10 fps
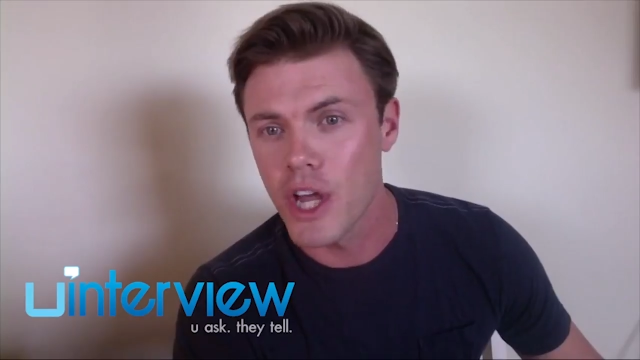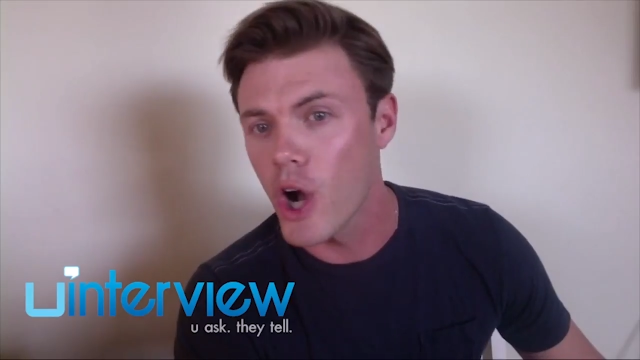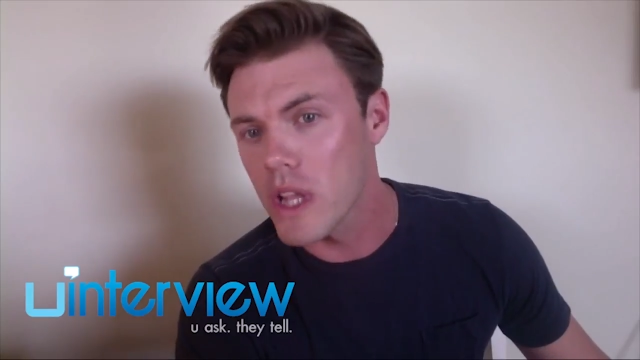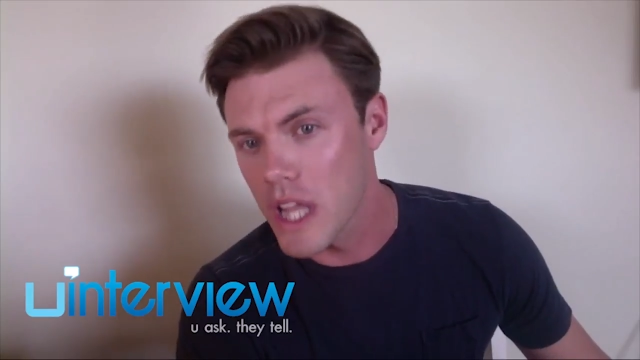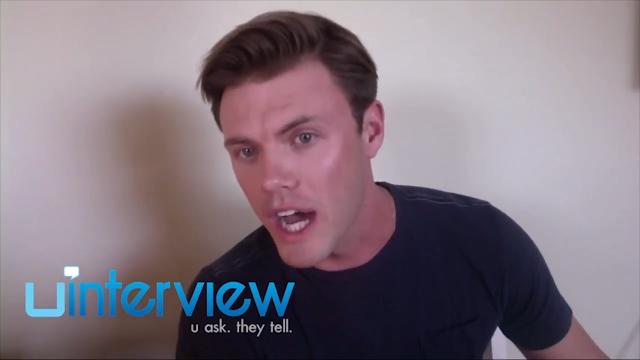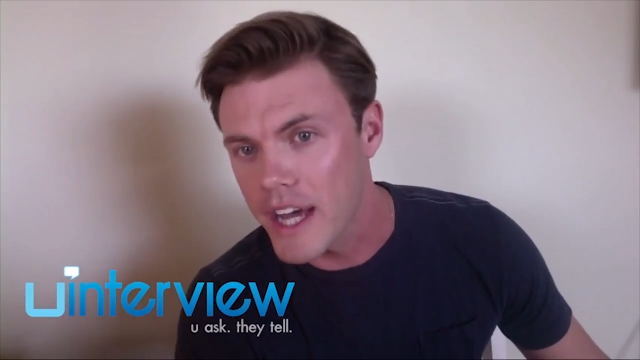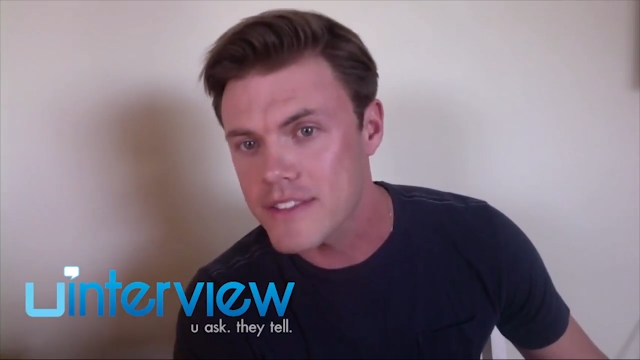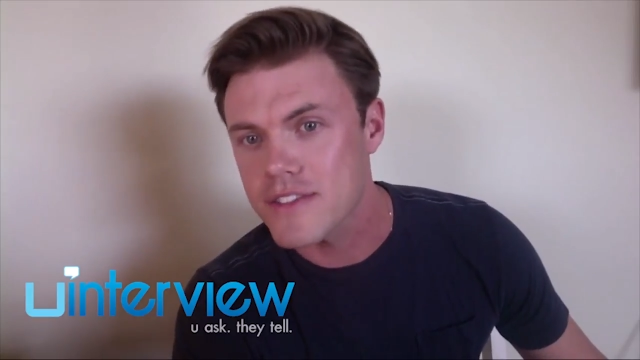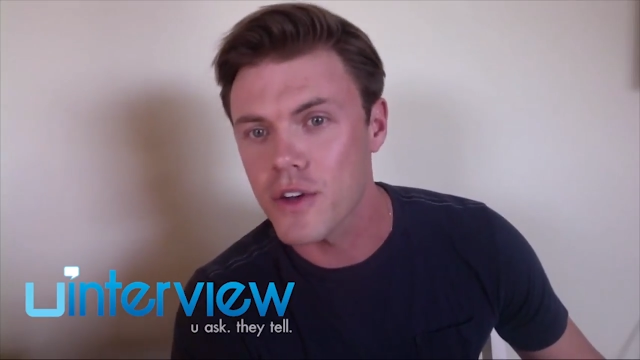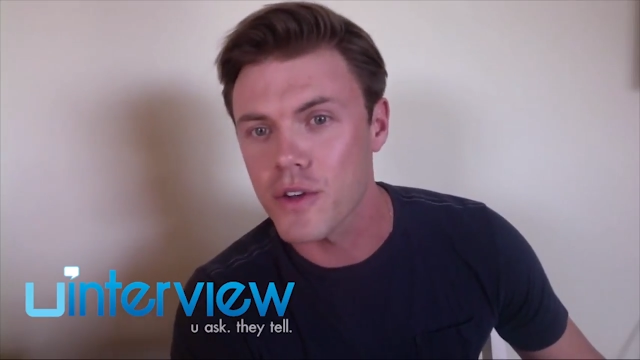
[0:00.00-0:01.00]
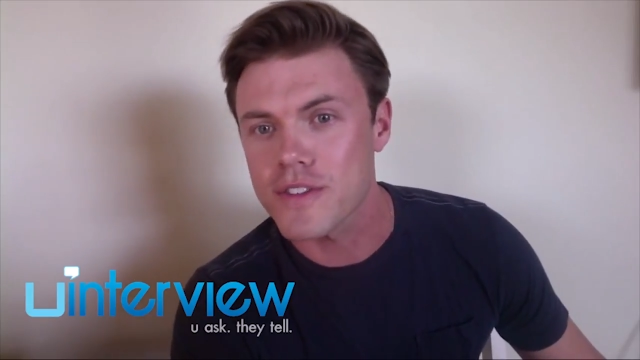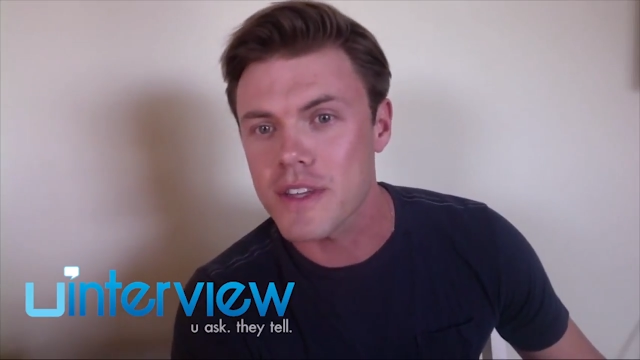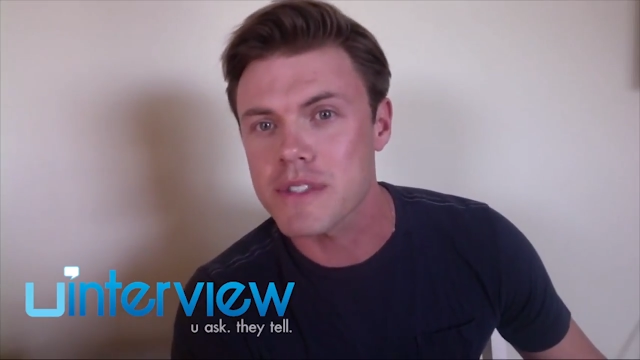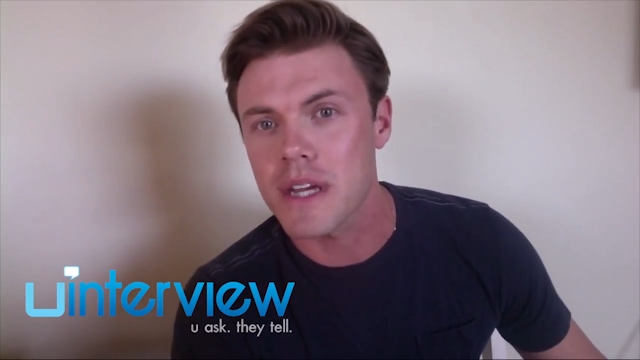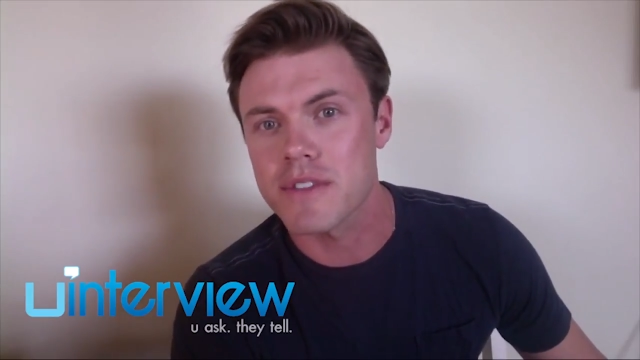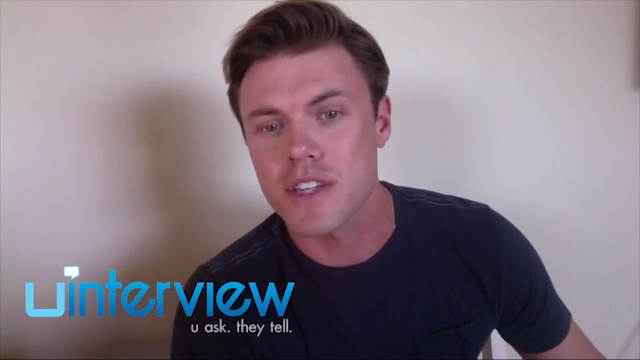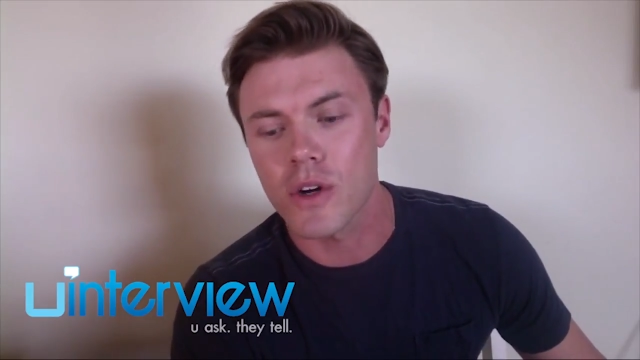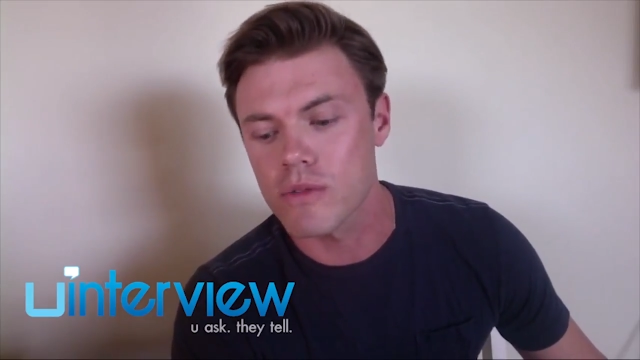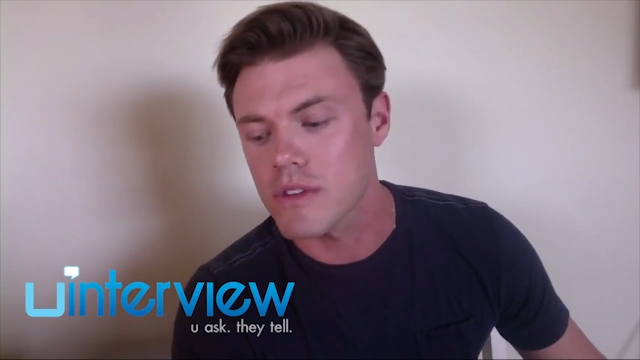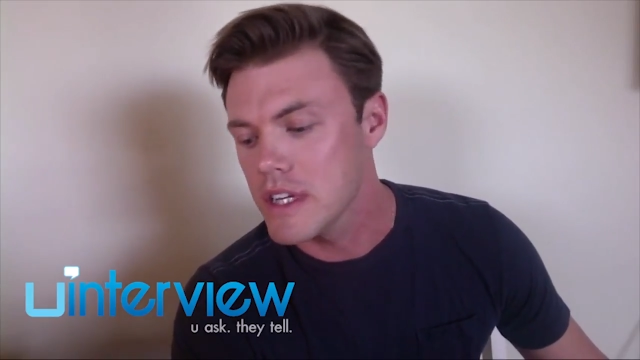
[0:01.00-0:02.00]
no a lot. So you sometimes
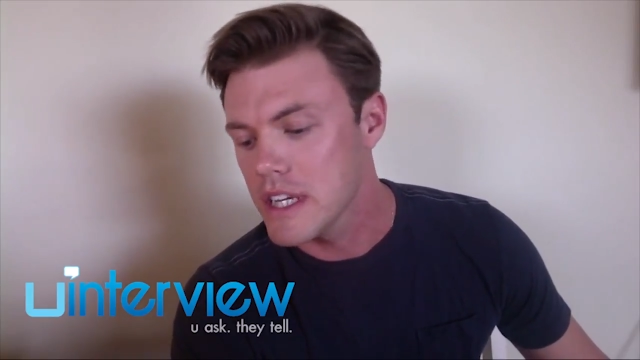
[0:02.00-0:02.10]
don't,